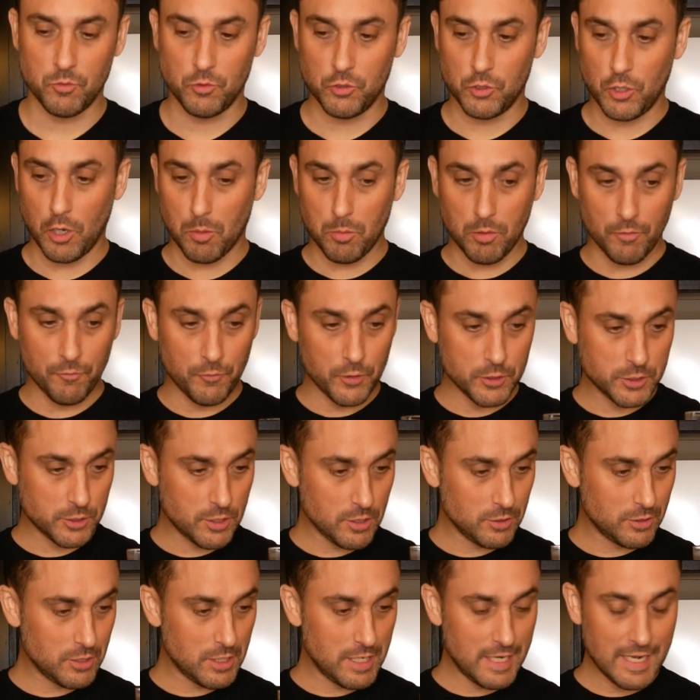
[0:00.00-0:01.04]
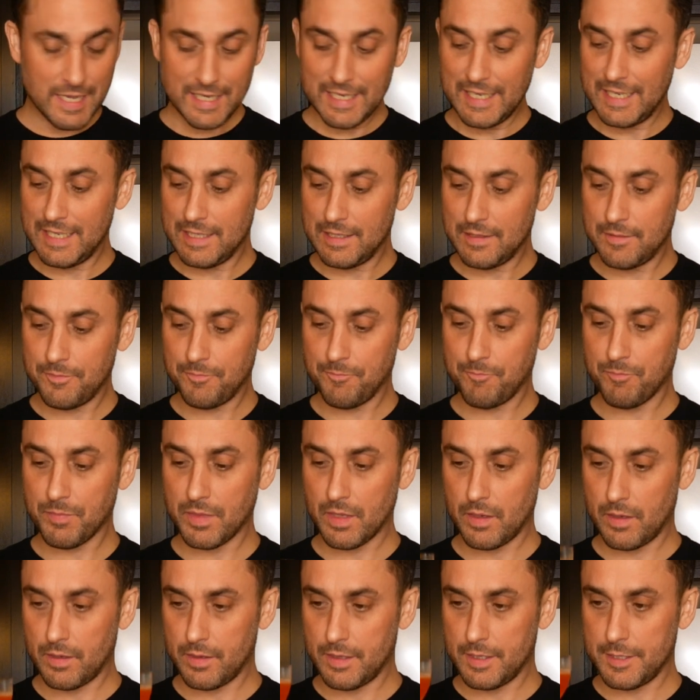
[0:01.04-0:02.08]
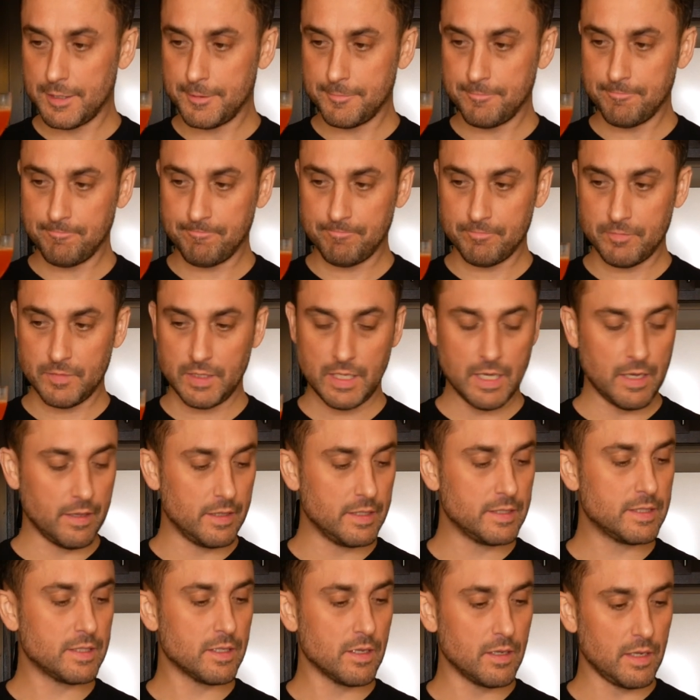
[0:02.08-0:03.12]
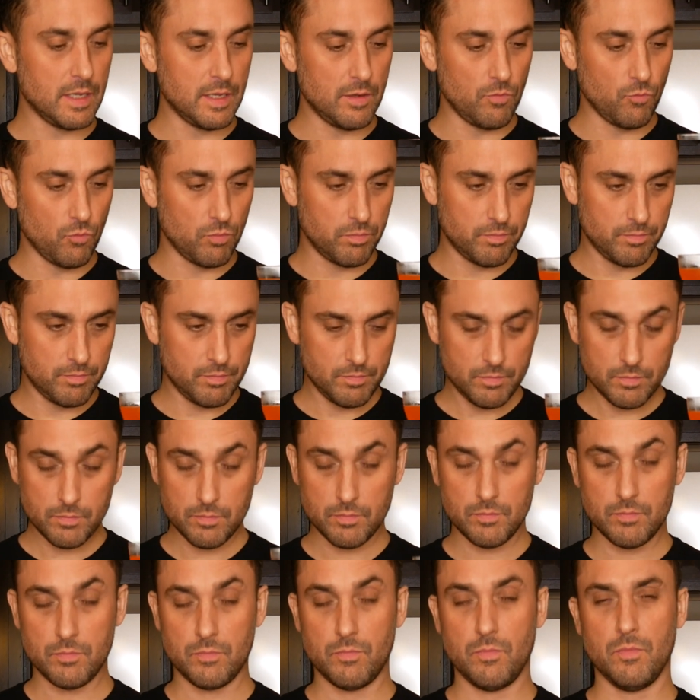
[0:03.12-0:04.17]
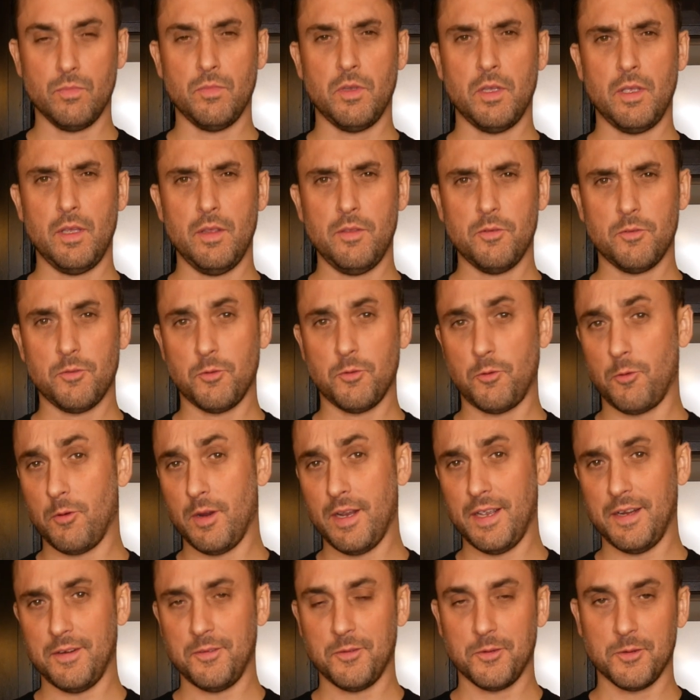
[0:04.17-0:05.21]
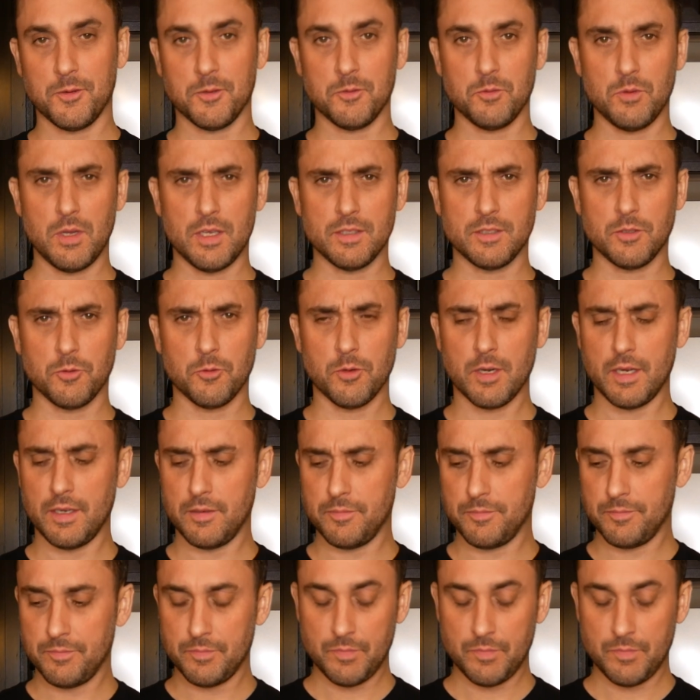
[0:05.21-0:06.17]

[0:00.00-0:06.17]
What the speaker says: Double fisting tonight. Yeah, this is gonna end either great or not so great.